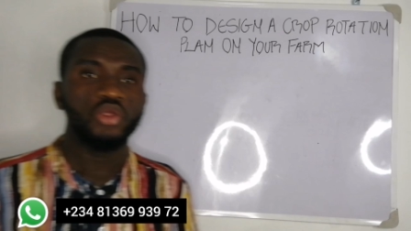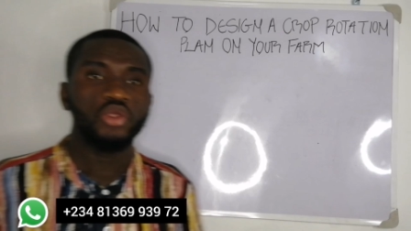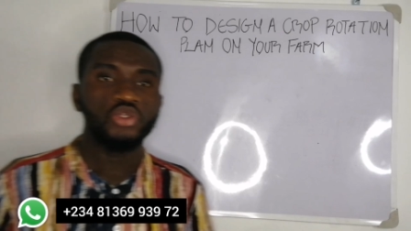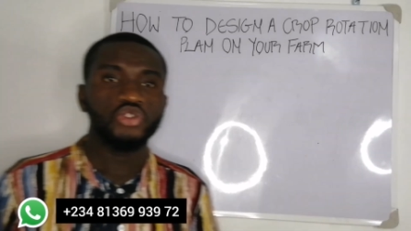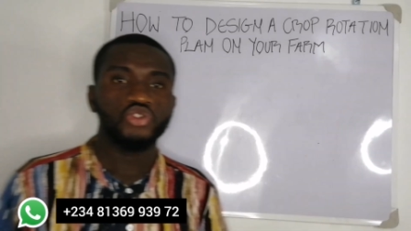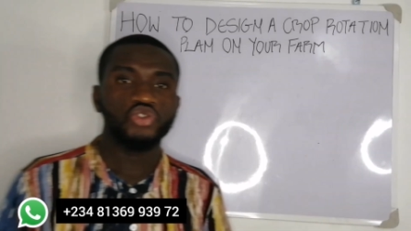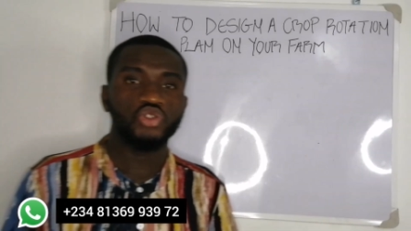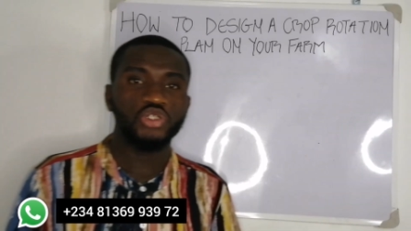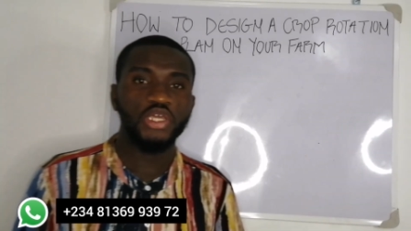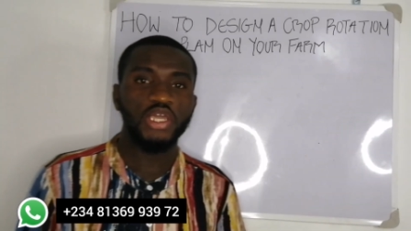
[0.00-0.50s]

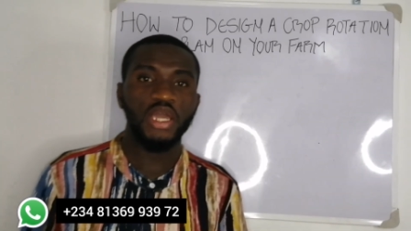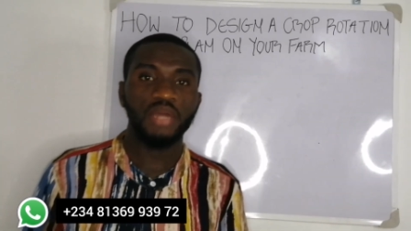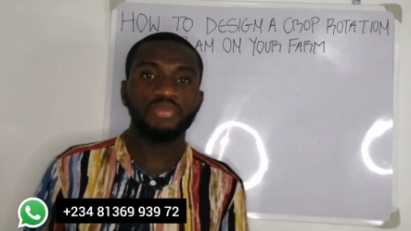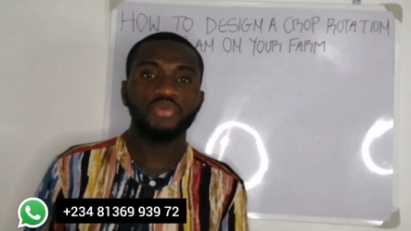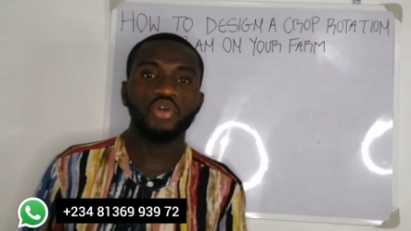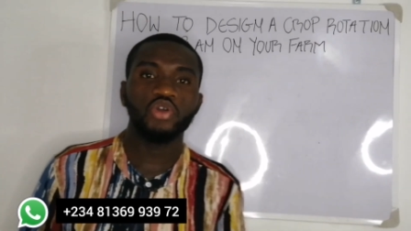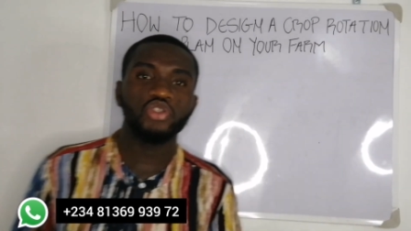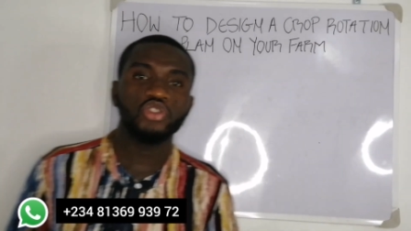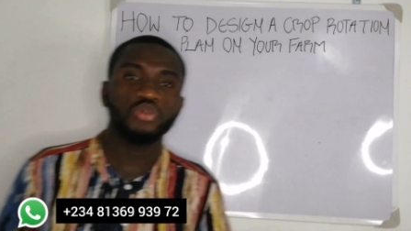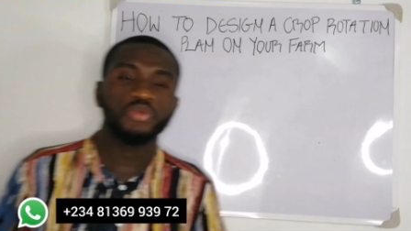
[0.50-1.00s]
Today I'm
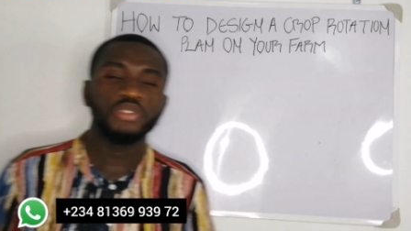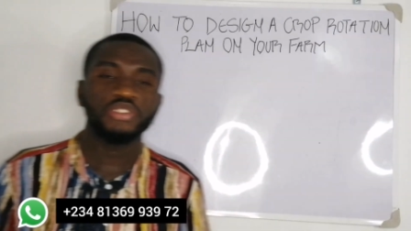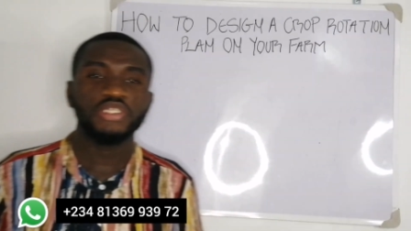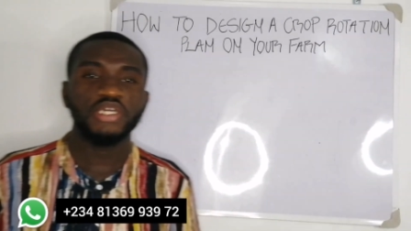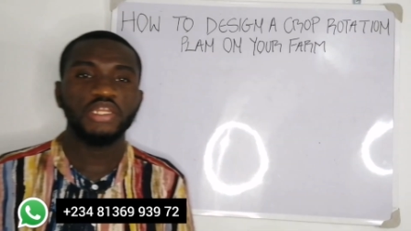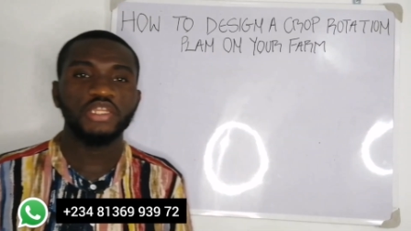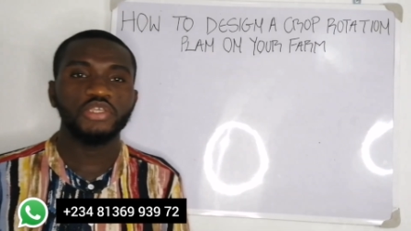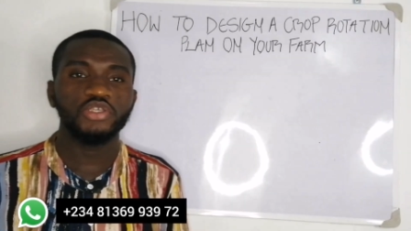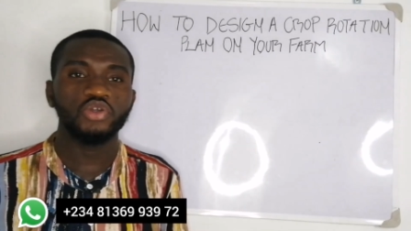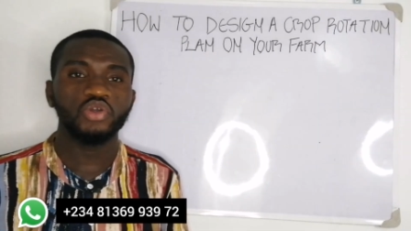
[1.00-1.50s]
going to be
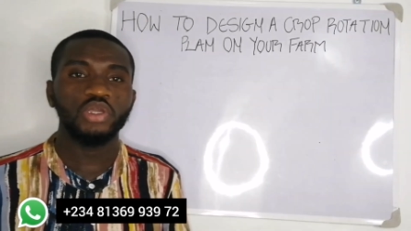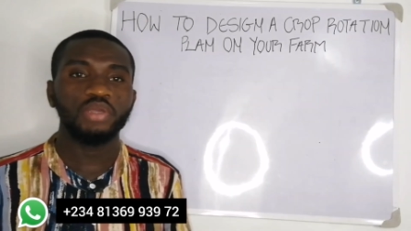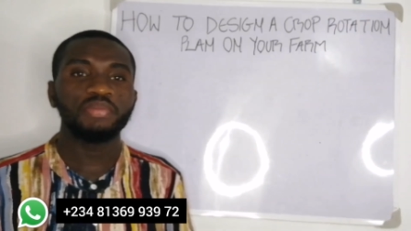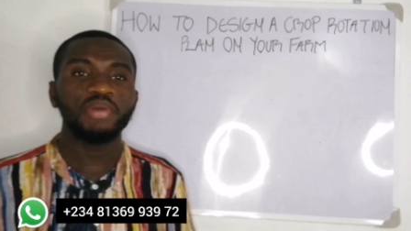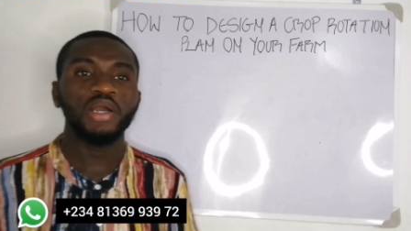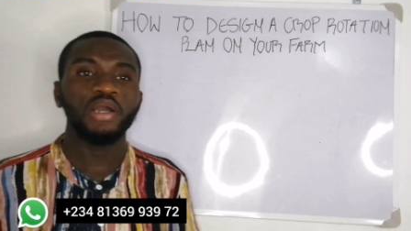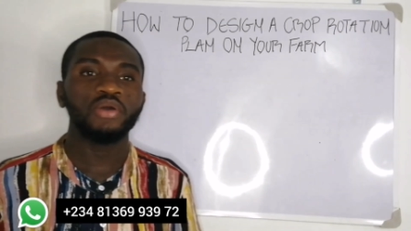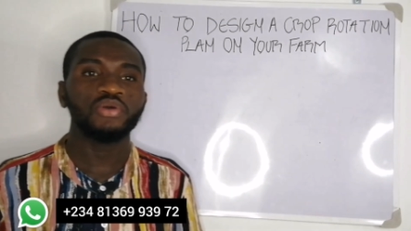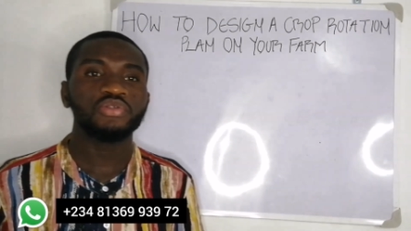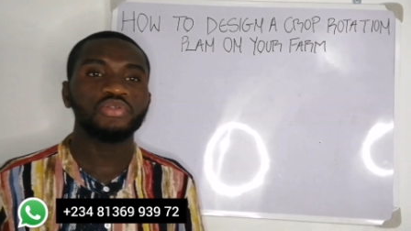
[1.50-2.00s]
telling you
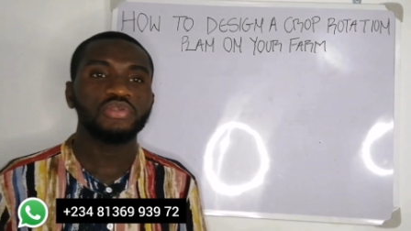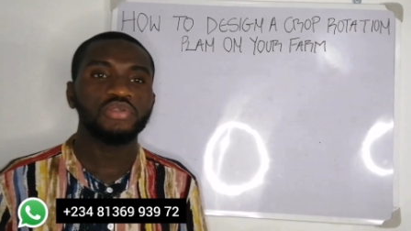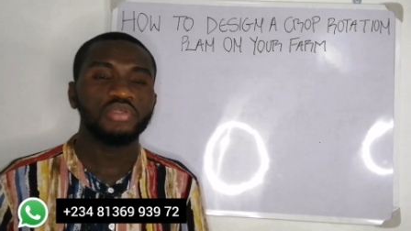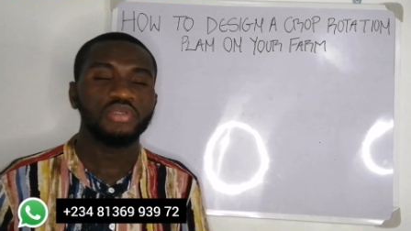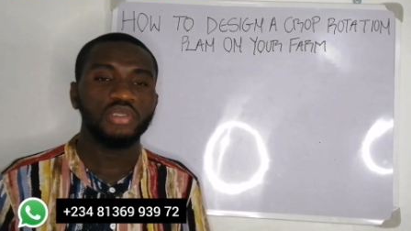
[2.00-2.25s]
about